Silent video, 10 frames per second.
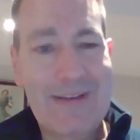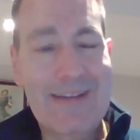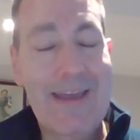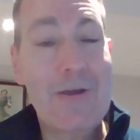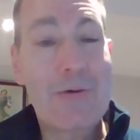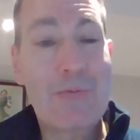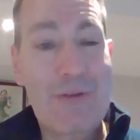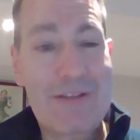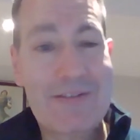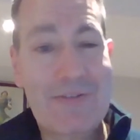get your
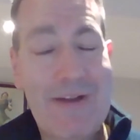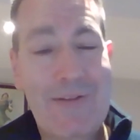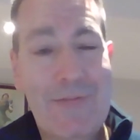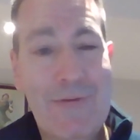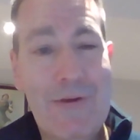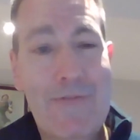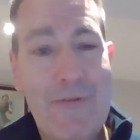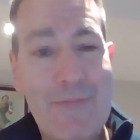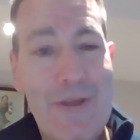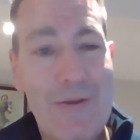risk transferred
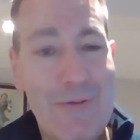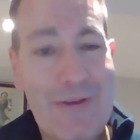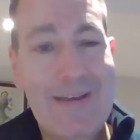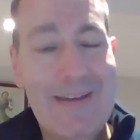from you